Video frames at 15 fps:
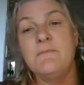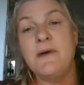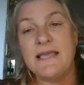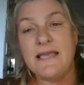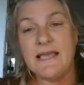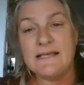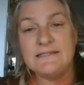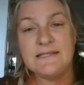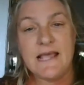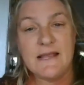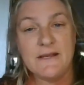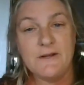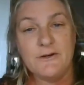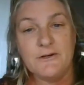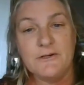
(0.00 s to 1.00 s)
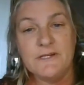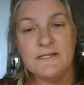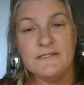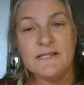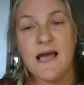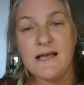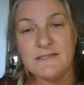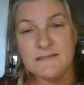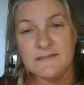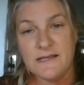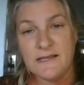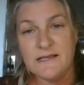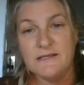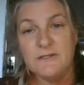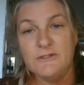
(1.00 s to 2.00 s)
by guest editor
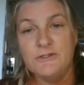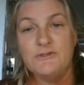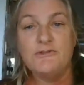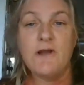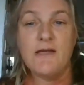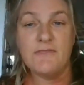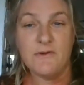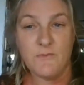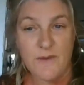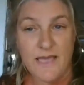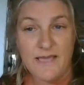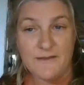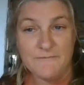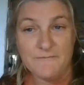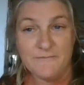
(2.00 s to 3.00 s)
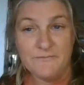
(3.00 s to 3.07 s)
Natasha Trethewey.